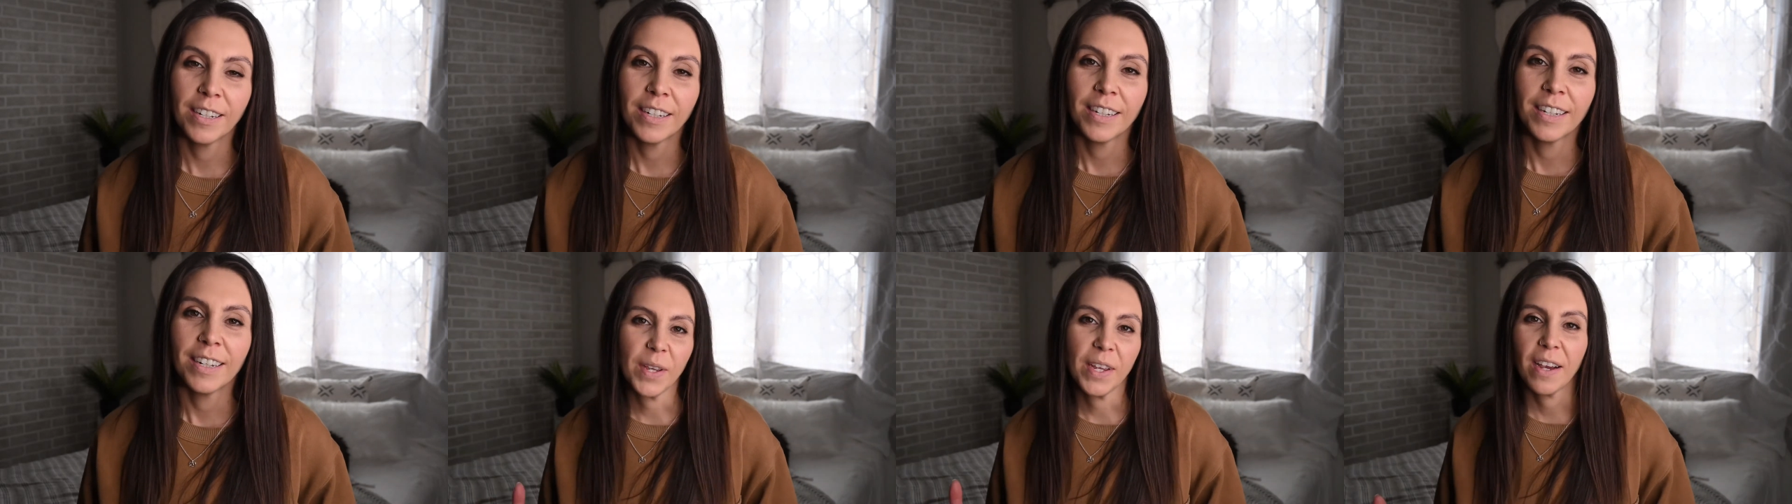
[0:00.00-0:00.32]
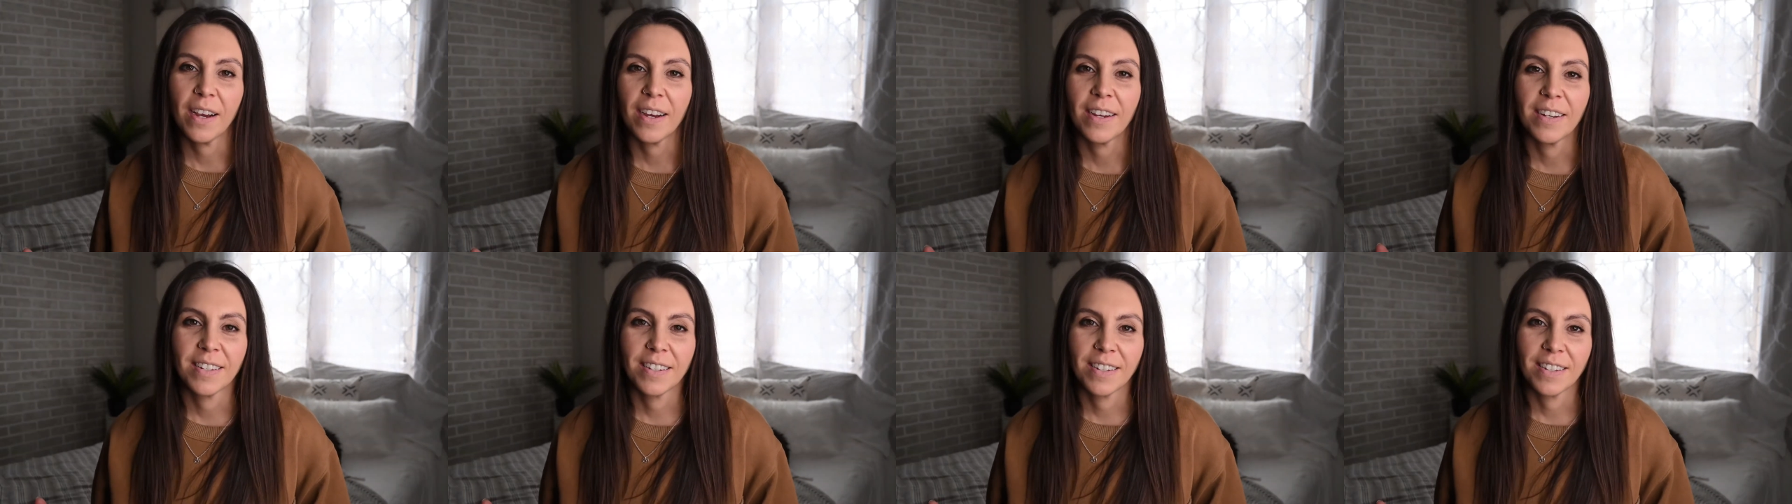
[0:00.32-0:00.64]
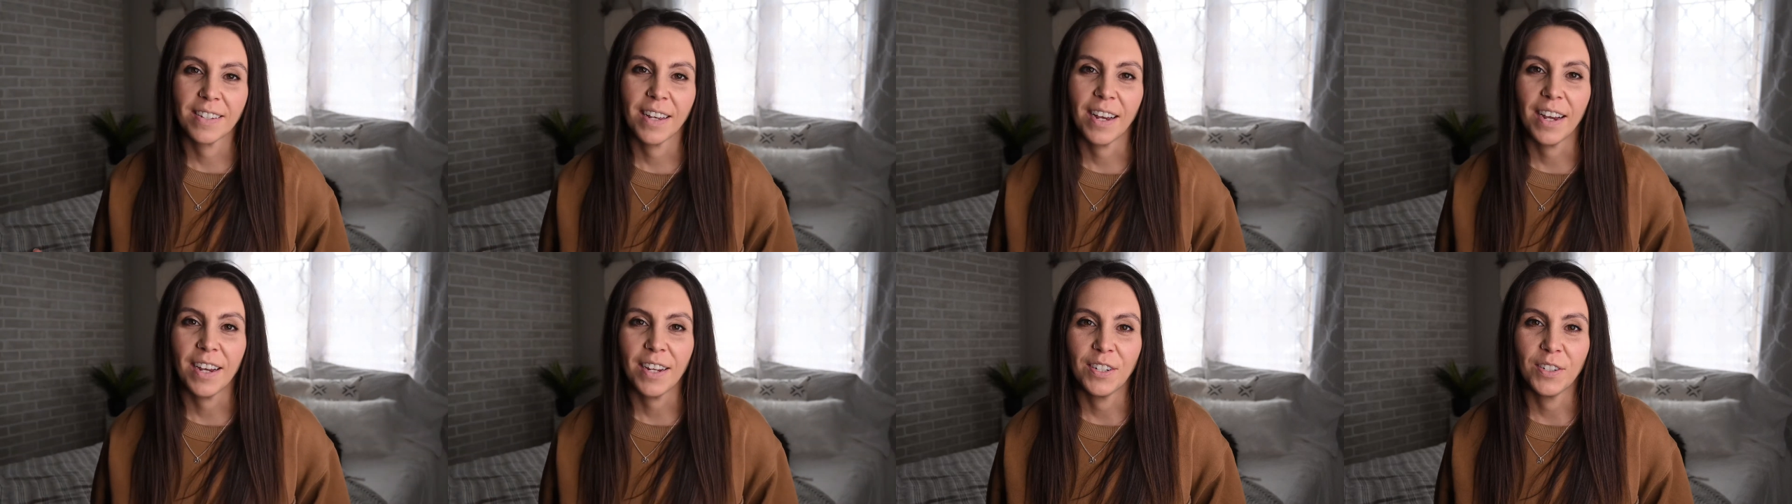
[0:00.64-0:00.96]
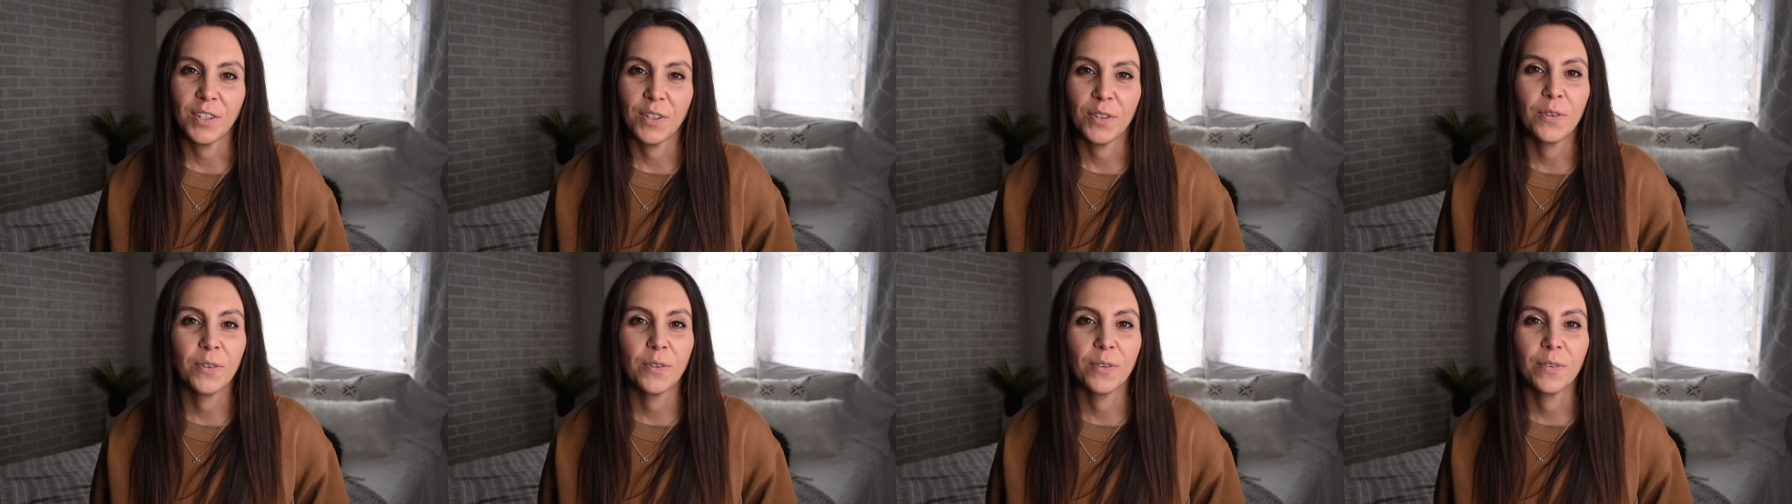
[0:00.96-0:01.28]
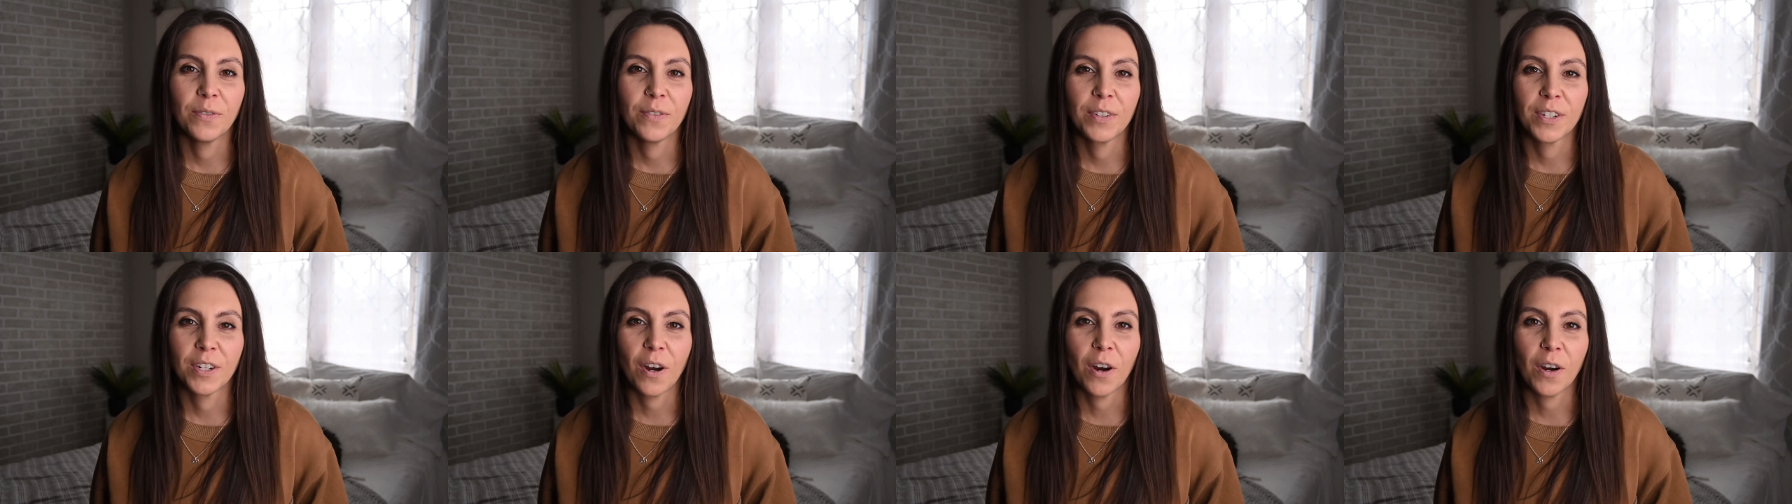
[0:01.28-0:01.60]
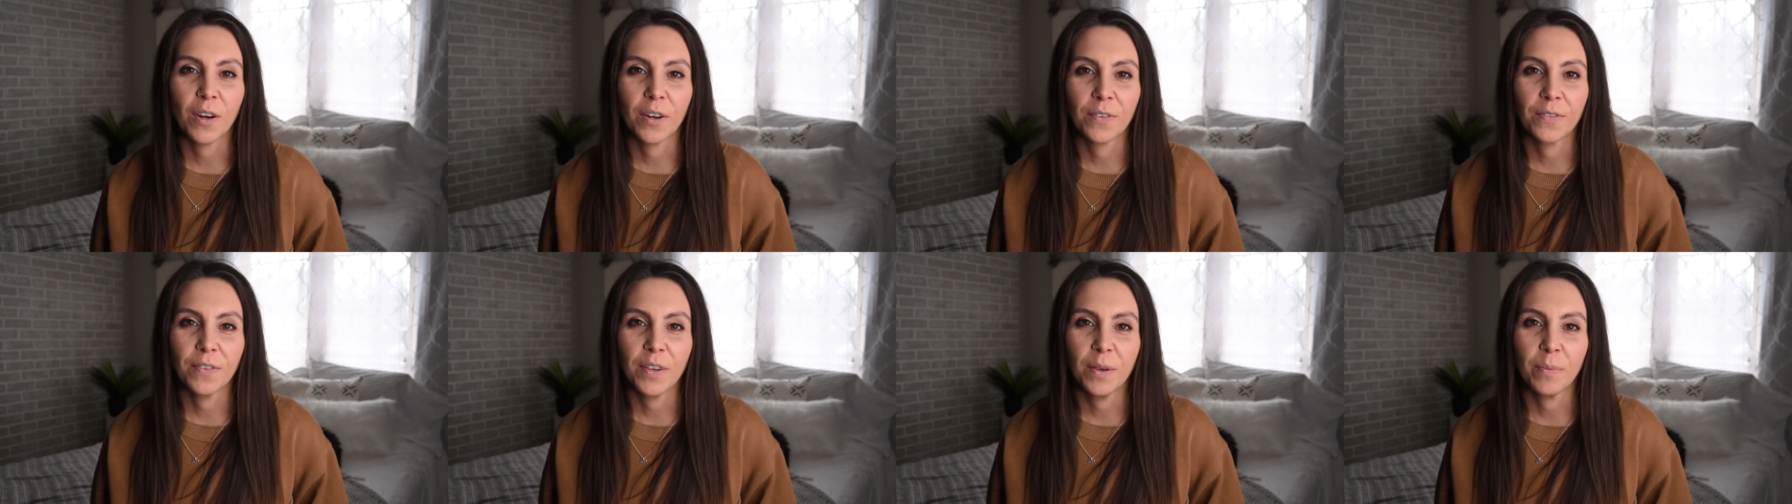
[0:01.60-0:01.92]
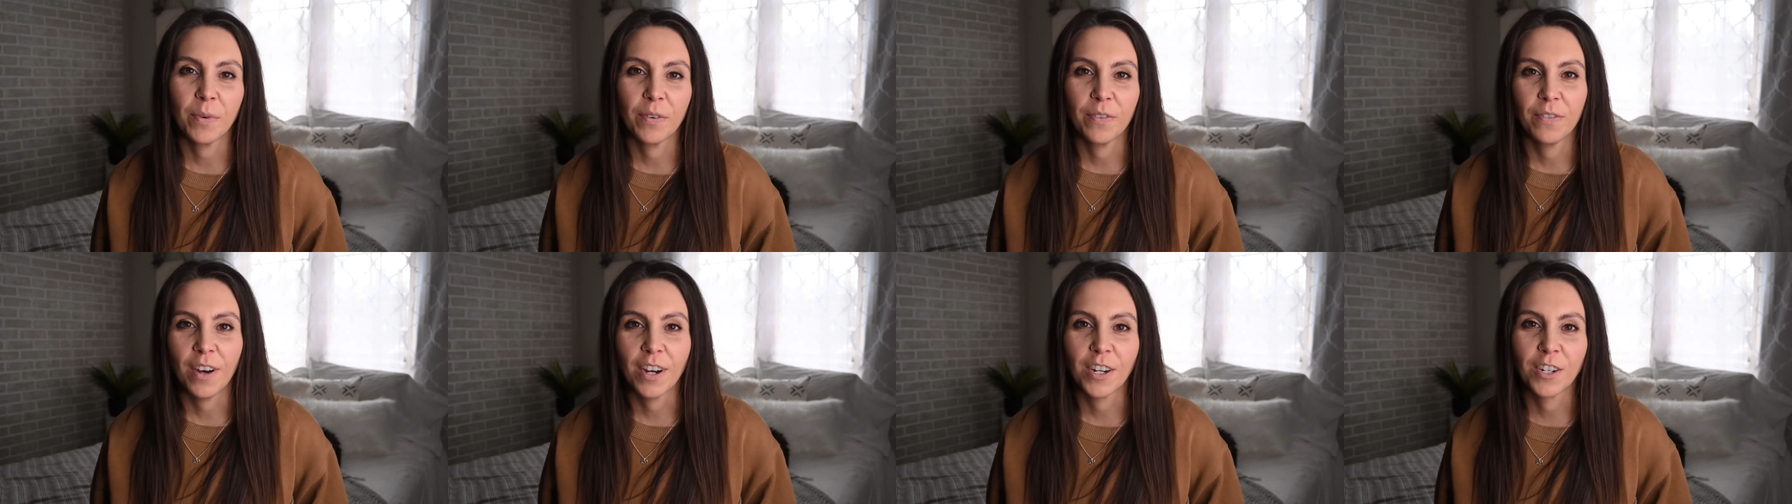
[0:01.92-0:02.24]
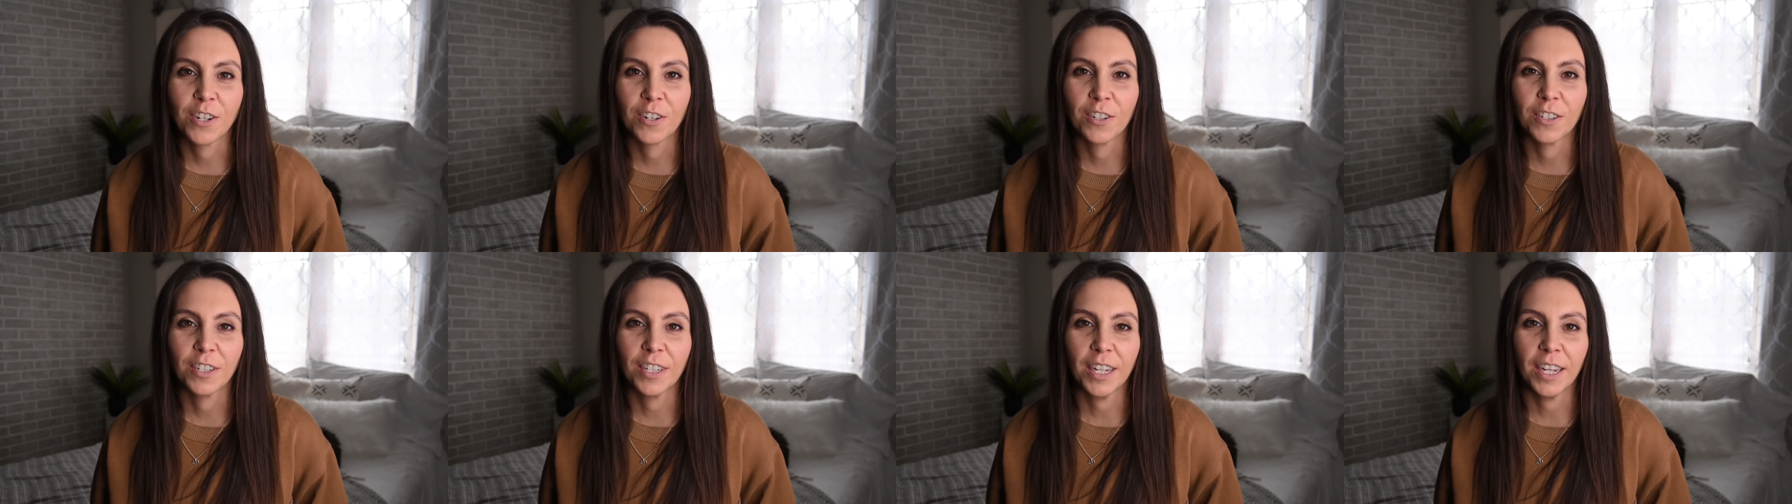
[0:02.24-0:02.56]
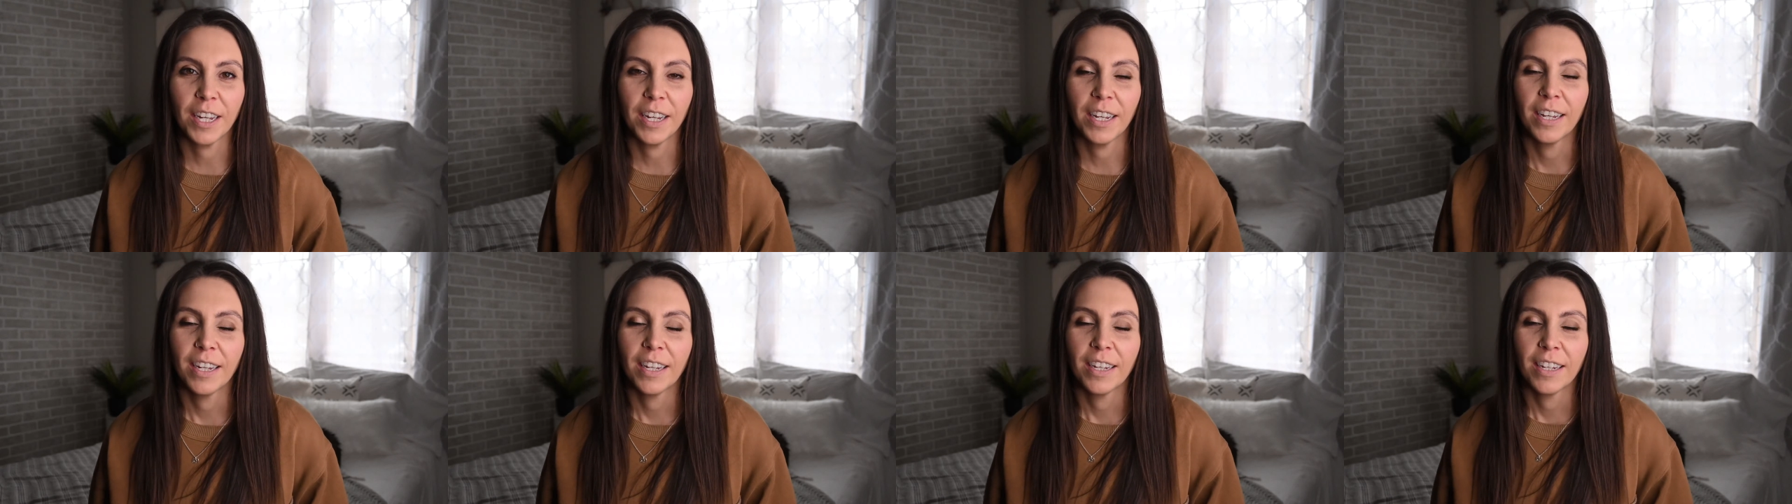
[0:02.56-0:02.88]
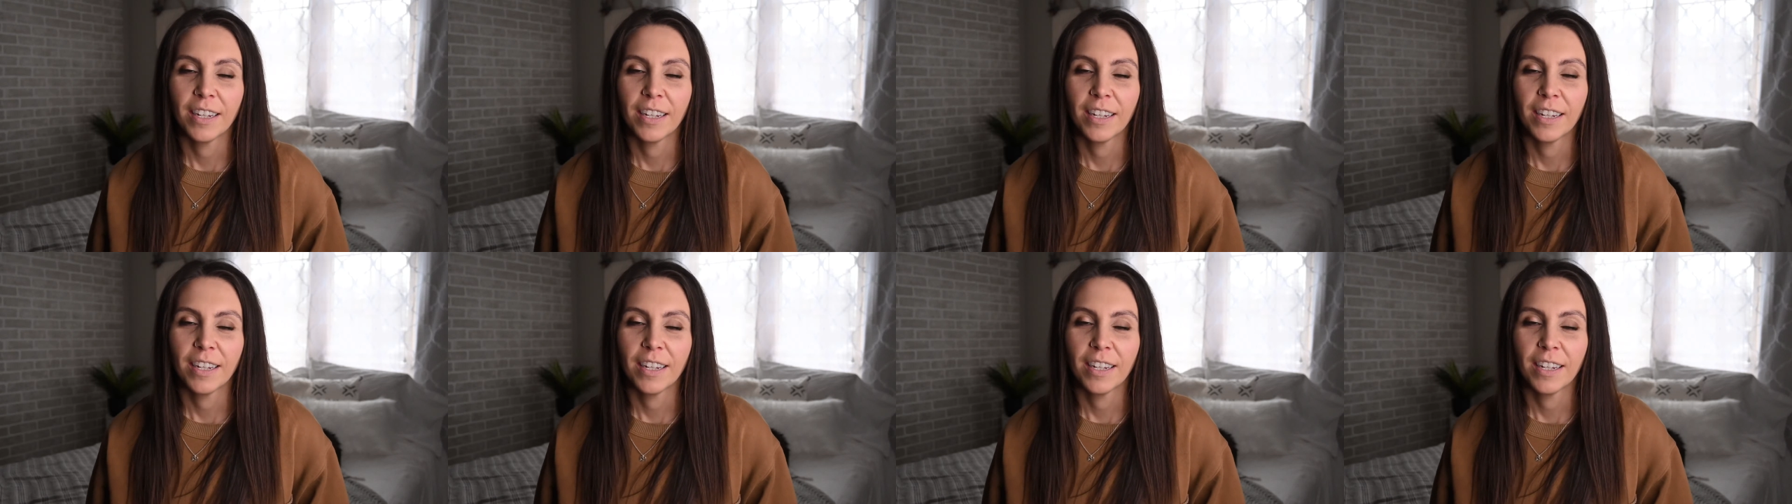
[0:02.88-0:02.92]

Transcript: Because I do photography professionally,